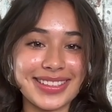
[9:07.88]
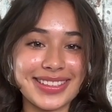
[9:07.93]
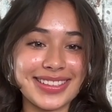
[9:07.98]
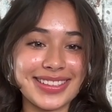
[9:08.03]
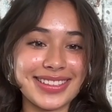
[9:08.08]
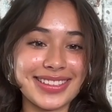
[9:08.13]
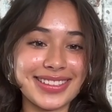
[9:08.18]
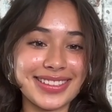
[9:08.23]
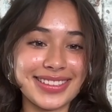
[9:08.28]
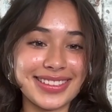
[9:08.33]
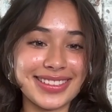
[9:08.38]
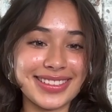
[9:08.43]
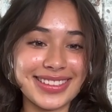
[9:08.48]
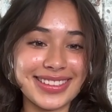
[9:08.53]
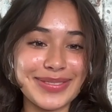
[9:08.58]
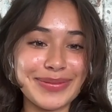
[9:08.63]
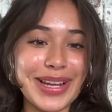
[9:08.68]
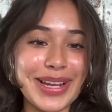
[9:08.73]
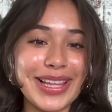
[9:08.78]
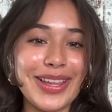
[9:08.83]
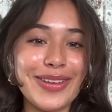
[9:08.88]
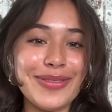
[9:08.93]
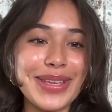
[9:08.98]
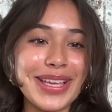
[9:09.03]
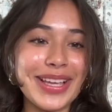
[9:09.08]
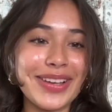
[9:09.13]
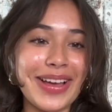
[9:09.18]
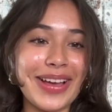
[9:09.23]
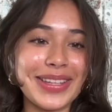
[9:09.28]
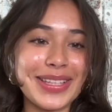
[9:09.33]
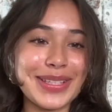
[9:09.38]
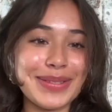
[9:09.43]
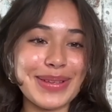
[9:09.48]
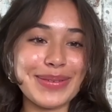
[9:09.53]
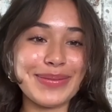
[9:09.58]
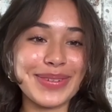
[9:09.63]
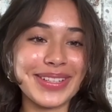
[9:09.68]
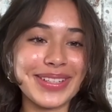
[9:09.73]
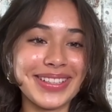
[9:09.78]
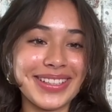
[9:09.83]
I've but always said the worst
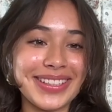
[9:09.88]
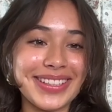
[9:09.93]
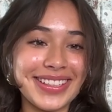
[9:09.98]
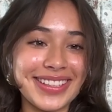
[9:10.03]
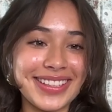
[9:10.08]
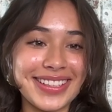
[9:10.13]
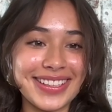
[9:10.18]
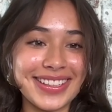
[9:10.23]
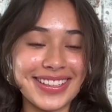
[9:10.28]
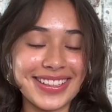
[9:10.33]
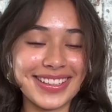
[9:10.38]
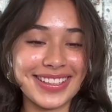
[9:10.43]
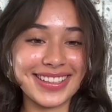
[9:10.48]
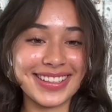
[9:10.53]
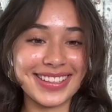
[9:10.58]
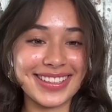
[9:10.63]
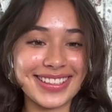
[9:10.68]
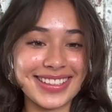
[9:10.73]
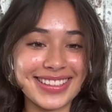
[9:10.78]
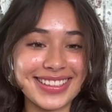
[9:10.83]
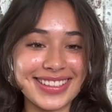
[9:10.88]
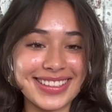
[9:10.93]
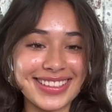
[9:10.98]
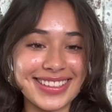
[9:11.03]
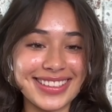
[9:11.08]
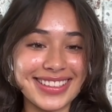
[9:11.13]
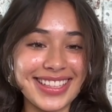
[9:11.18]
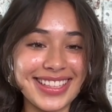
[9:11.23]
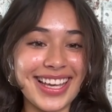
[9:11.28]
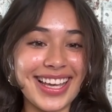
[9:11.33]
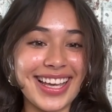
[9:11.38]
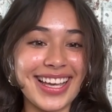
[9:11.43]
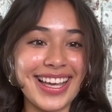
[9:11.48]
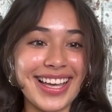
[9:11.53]
part of comps. Yeah, the worst part of yeah.